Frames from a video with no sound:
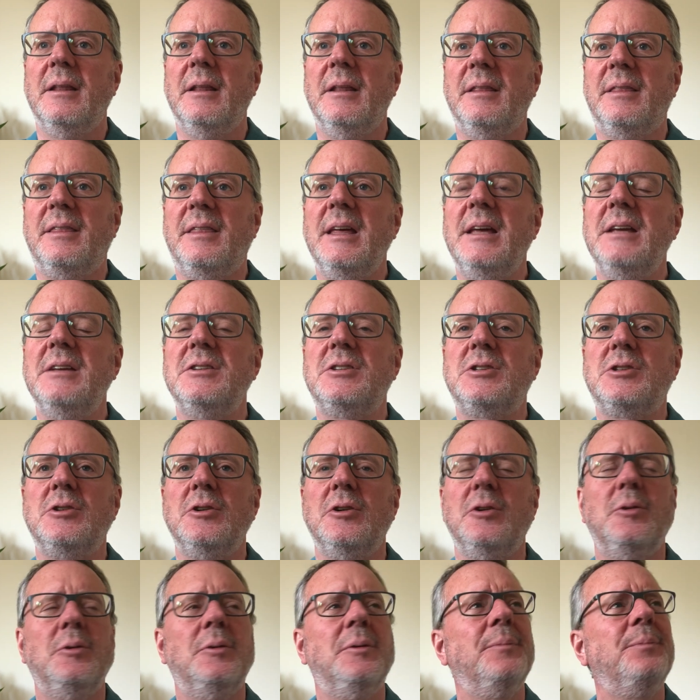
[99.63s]
things
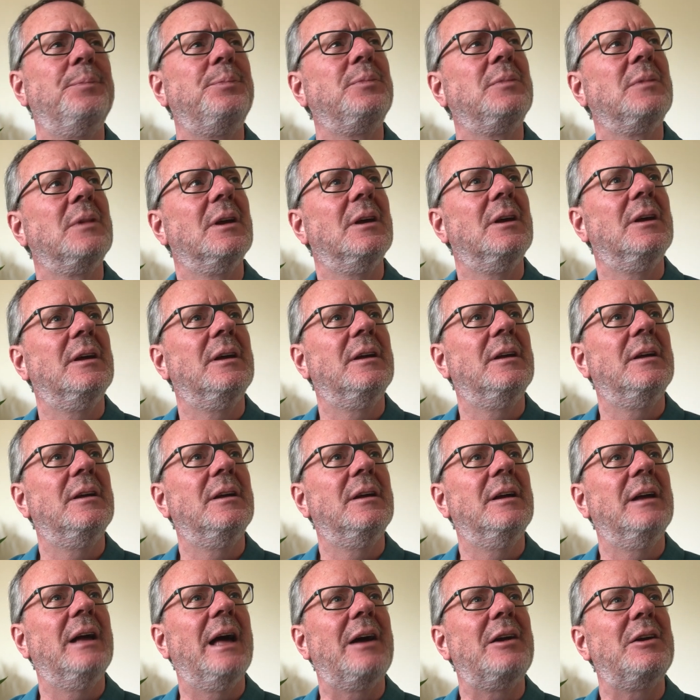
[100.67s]
to,
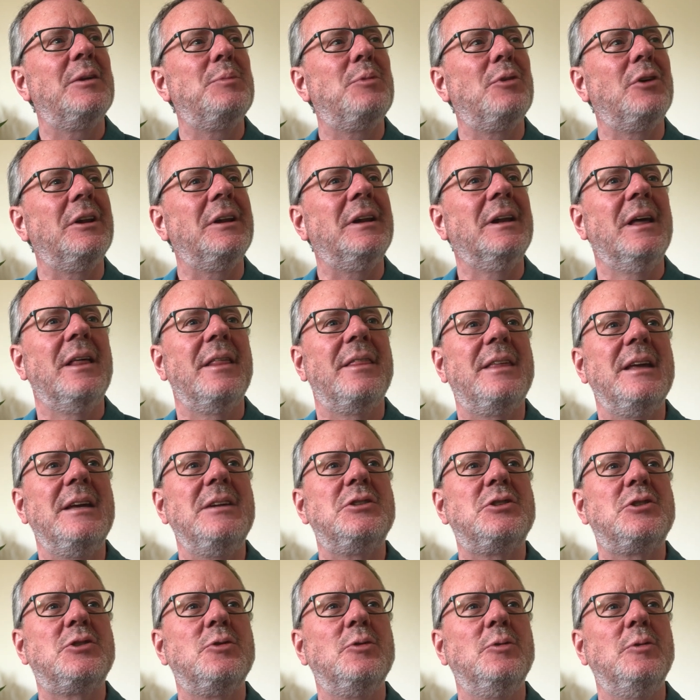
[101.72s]
how did he put it?
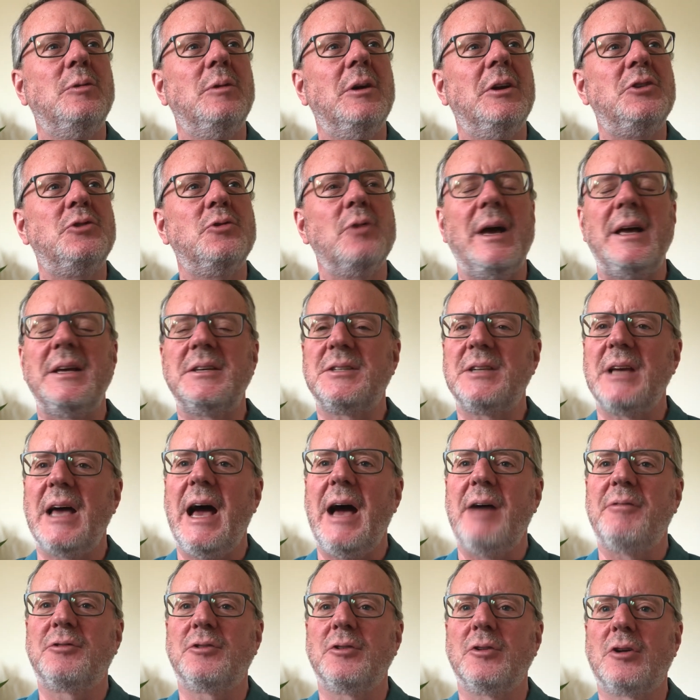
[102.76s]
Things to address
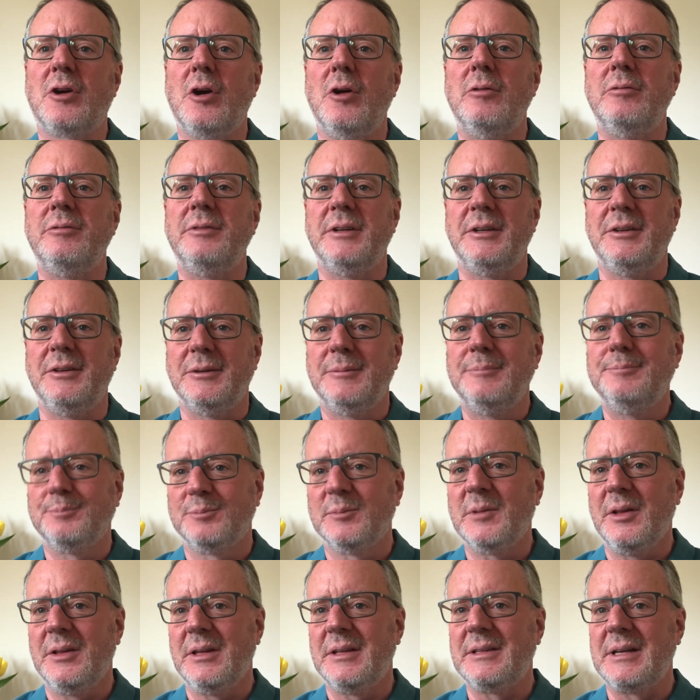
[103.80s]
after COVID.
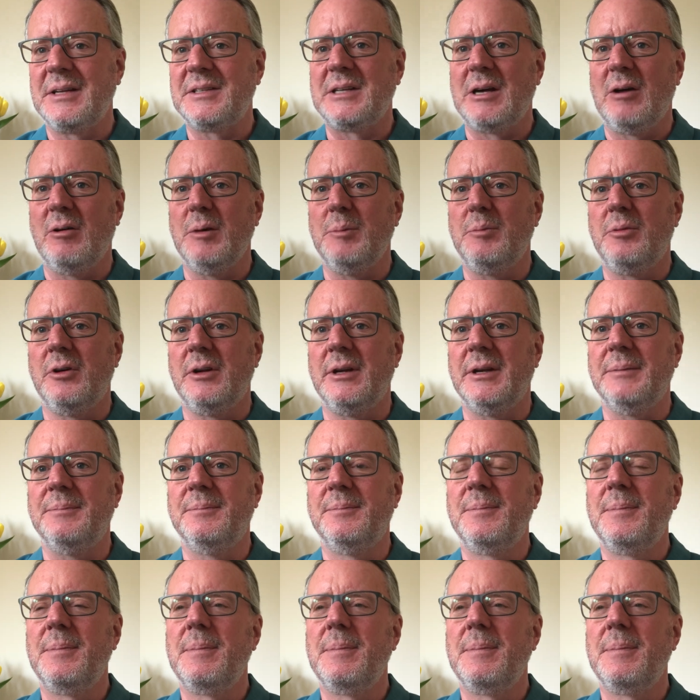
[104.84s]
I think that's how he put it.